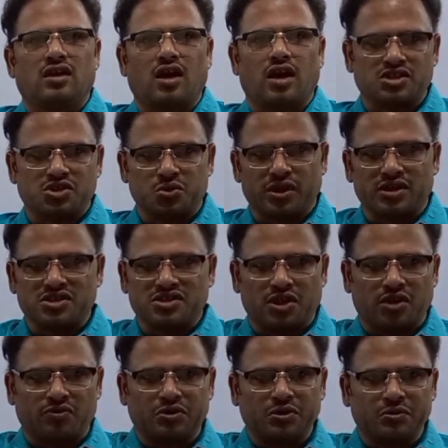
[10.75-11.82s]
Hi students,
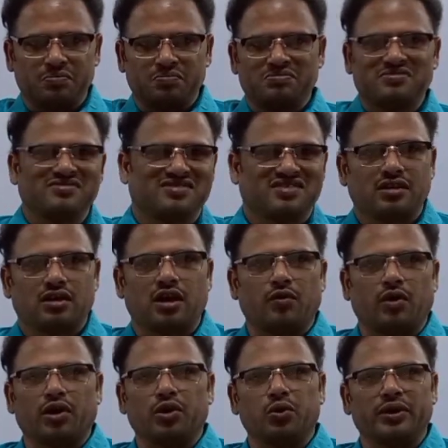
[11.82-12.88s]
all of you. How
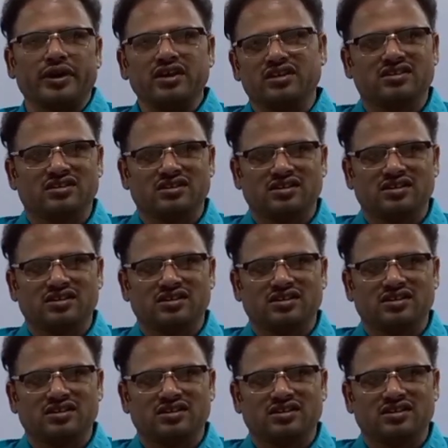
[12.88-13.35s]
are you doing?